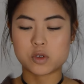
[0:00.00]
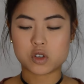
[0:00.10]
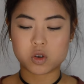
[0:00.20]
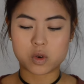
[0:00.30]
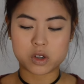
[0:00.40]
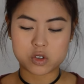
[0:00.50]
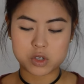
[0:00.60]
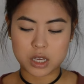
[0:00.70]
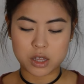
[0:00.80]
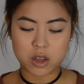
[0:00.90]
just going to
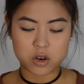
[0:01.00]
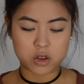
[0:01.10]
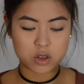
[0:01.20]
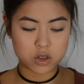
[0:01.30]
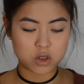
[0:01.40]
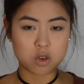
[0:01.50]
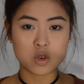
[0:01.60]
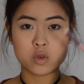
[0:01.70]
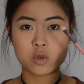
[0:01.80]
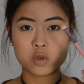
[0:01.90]
take that on a
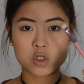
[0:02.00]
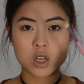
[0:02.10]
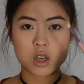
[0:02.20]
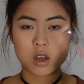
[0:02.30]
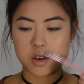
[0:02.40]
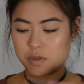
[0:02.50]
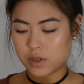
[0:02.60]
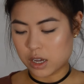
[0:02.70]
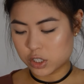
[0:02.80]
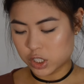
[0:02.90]
huge
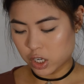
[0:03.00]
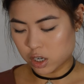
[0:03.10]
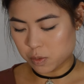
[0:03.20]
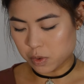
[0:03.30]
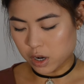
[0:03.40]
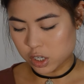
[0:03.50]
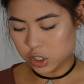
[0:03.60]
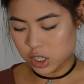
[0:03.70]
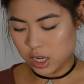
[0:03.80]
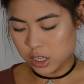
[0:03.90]
flat shader
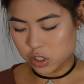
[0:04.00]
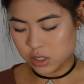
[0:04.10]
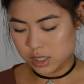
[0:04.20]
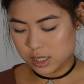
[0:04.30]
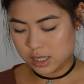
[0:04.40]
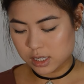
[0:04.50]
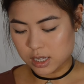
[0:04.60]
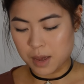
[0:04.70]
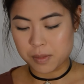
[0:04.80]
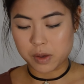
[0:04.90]
brush and just
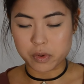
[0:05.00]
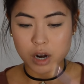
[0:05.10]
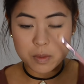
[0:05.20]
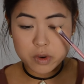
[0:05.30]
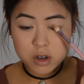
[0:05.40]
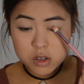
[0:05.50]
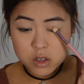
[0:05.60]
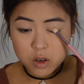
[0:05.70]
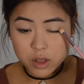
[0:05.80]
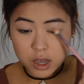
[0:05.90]
set my primer
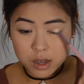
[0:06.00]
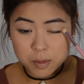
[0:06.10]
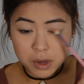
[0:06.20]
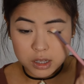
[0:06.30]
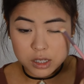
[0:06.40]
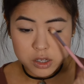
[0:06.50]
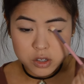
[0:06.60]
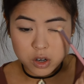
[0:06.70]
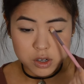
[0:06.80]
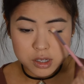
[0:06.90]
so that my lids
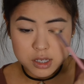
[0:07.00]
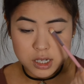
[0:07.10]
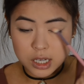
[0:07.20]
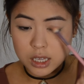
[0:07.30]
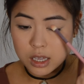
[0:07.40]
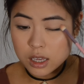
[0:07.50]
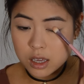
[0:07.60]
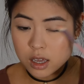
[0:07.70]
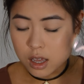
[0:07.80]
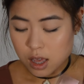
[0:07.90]
aren't
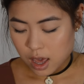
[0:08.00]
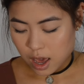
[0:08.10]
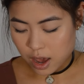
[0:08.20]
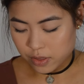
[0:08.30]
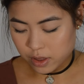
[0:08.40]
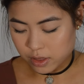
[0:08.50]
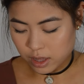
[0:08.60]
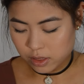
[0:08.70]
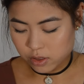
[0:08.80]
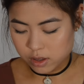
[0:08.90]
sticky and then
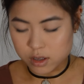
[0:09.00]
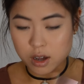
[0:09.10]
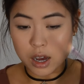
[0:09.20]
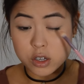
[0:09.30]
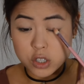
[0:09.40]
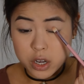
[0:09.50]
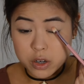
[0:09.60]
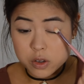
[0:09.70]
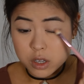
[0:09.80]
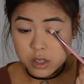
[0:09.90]
that the
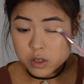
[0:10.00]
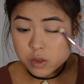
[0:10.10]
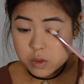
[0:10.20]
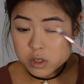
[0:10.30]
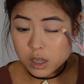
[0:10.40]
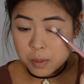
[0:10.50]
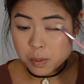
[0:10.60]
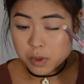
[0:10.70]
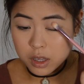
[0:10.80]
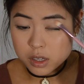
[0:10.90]
eyeshadows I use can
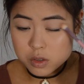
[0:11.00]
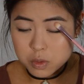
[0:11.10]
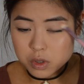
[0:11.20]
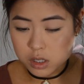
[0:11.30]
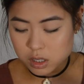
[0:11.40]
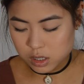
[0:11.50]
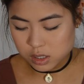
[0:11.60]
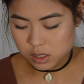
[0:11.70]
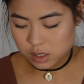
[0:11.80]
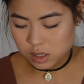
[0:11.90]
blend really
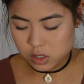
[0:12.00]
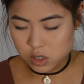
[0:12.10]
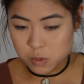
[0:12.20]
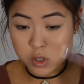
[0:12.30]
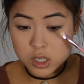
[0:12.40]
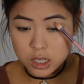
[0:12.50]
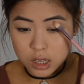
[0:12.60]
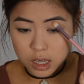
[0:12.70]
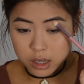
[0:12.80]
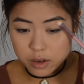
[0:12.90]
easily. So I'm just taking
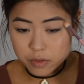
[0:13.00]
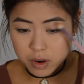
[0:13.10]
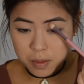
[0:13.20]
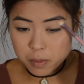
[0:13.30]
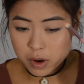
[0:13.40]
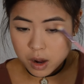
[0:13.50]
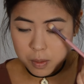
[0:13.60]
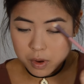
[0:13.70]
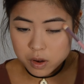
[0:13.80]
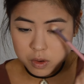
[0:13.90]
that like from brow
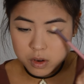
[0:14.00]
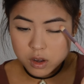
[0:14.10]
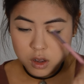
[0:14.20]
bone